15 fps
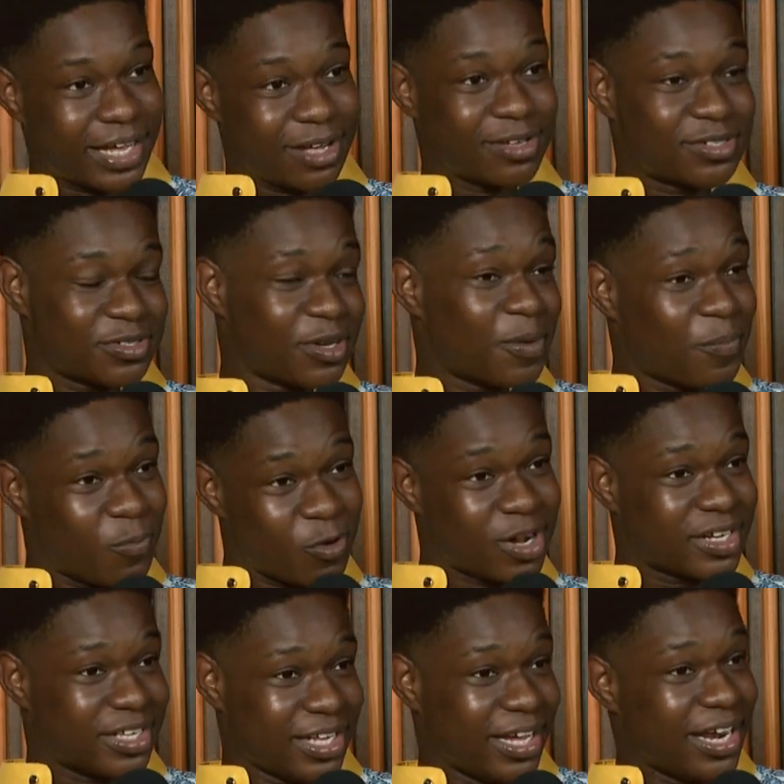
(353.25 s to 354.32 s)
girl, stop
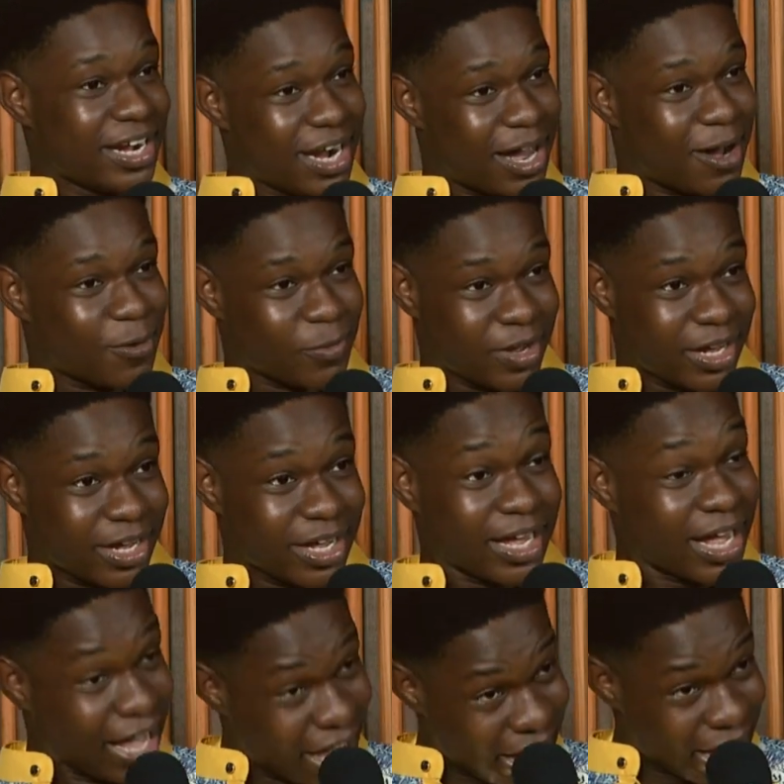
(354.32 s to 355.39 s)
walking away.
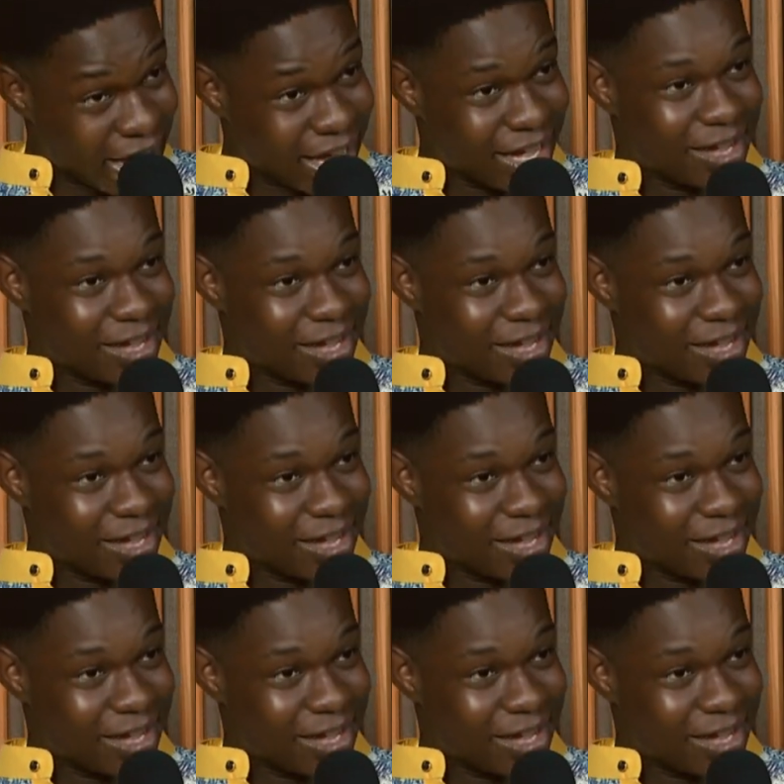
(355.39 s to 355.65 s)
Hey,